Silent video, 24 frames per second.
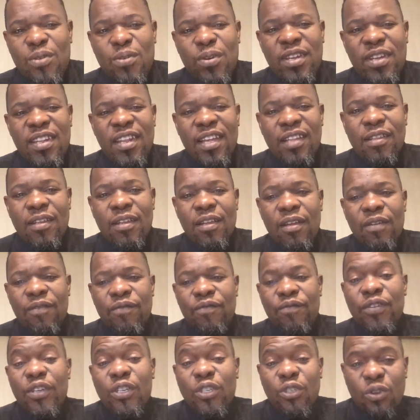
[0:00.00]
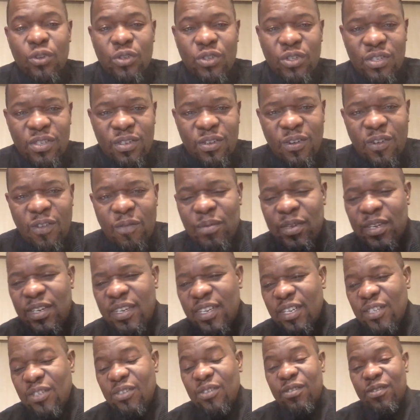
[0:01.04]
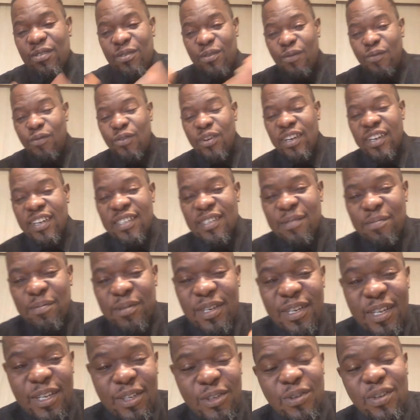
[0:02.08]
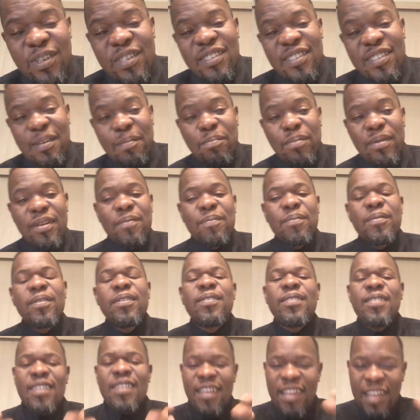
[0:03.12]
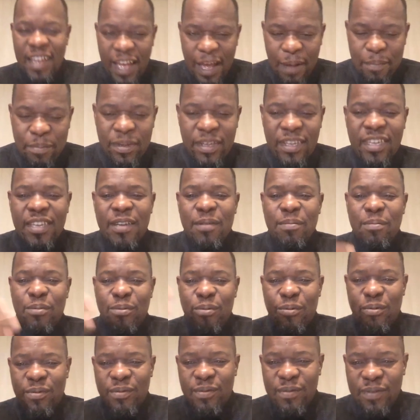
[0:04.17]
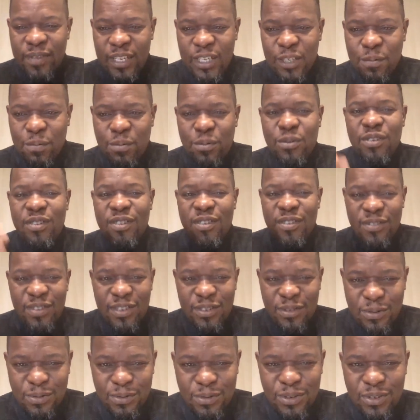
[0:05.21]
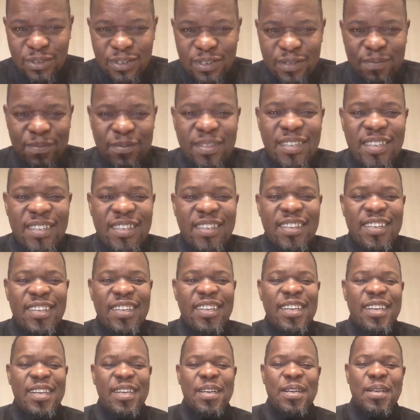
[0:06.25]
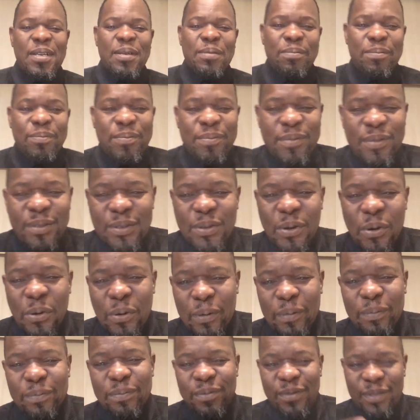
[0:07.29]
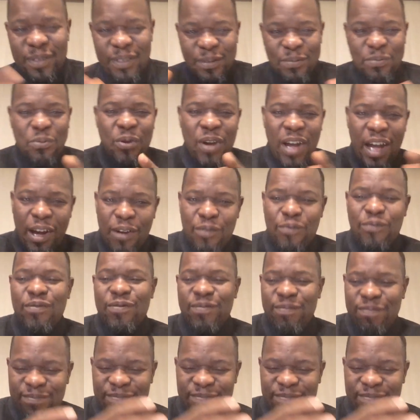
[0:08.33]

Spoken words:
looking at features of mediation. Don't forget, mediation is simply amicable dispute resolution. So we have